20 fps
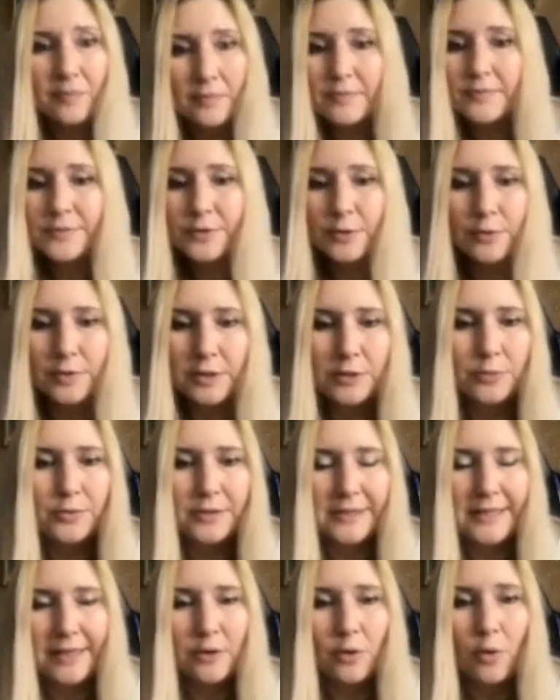so it
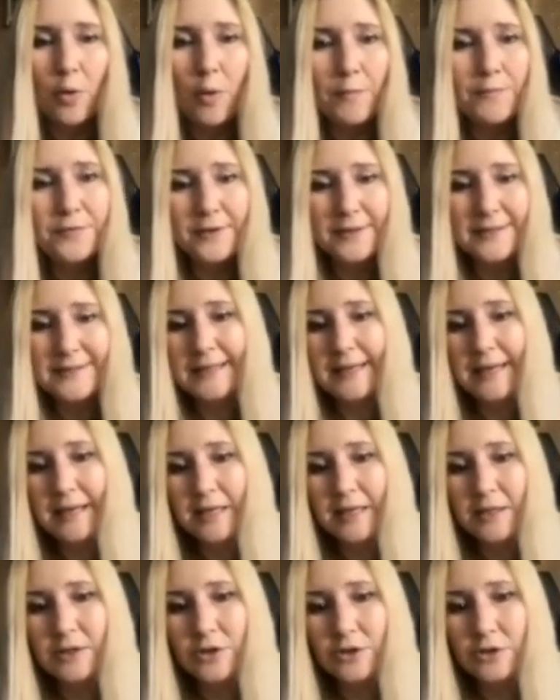was like obvious,
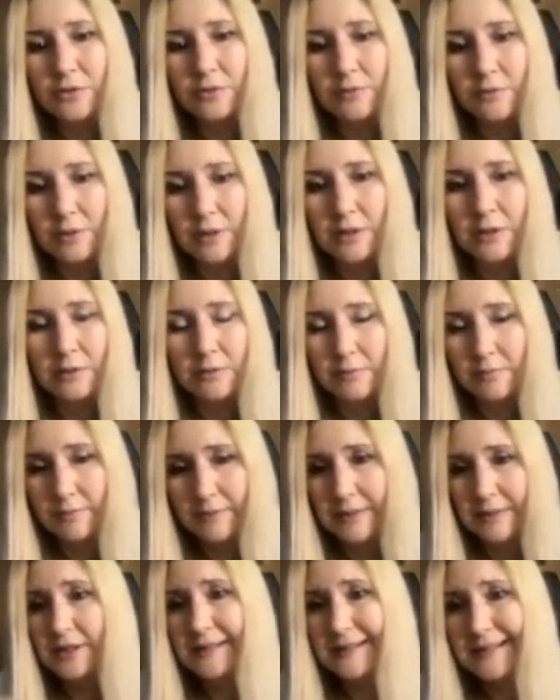and
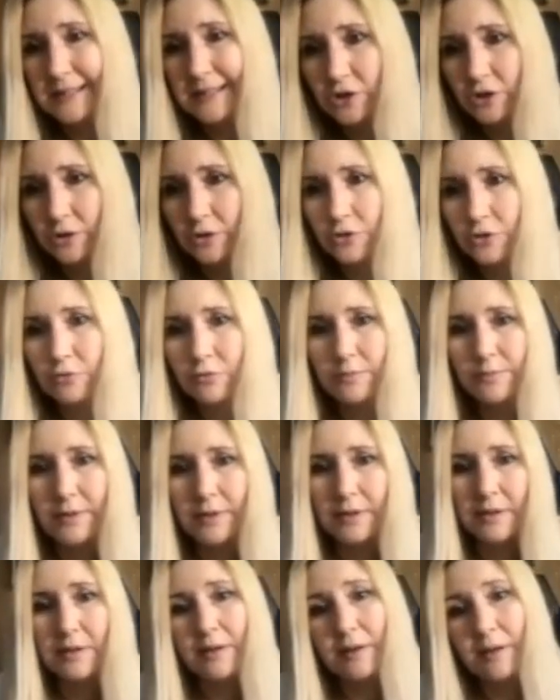the decision should
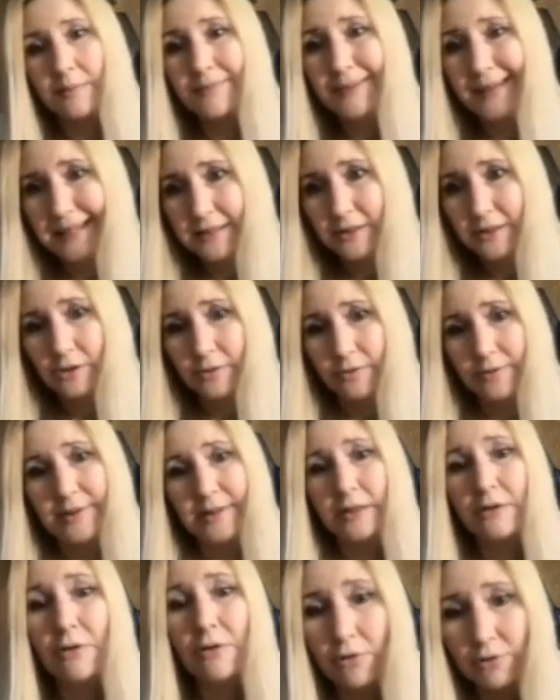be based on
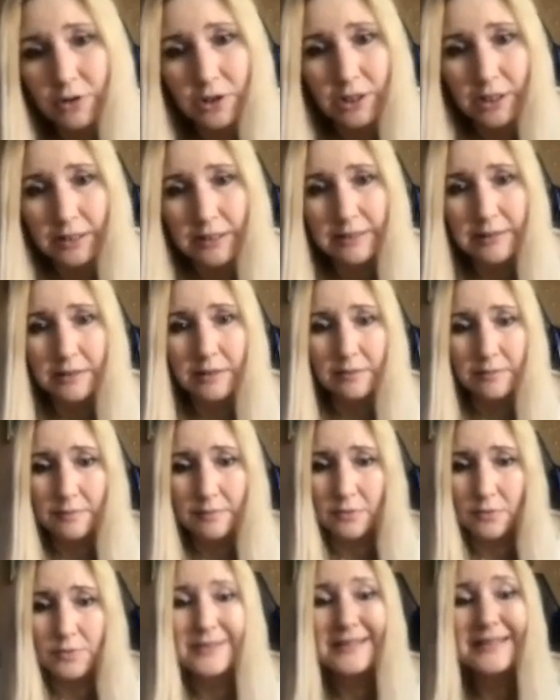the context,
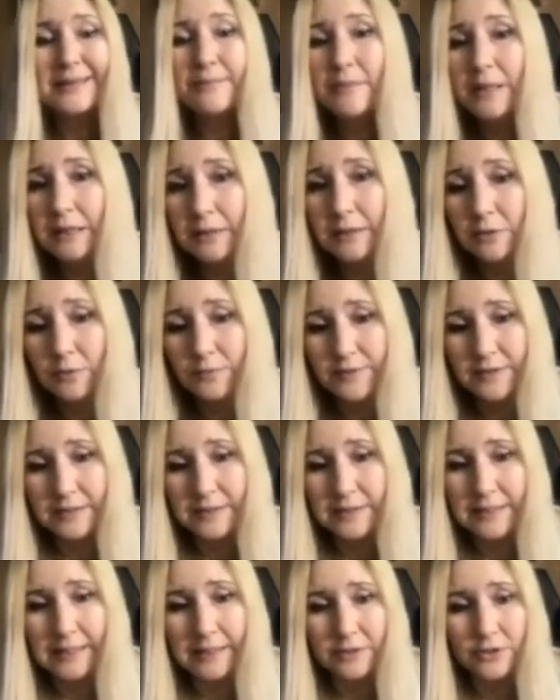on the meaning of the
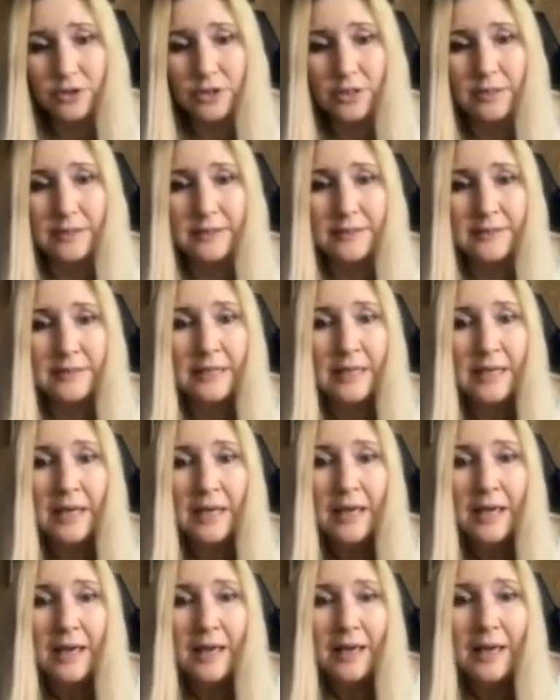sentence.
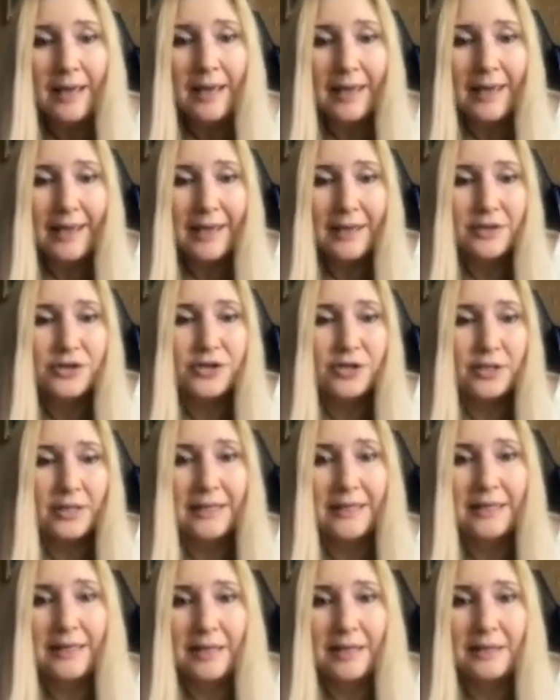And
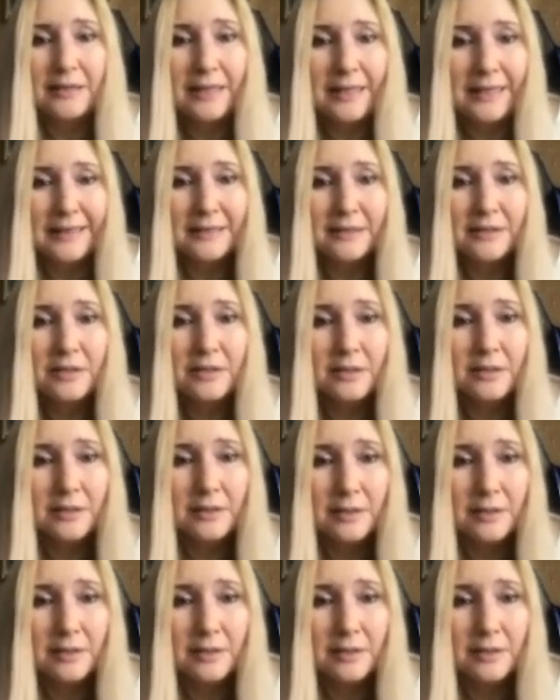again in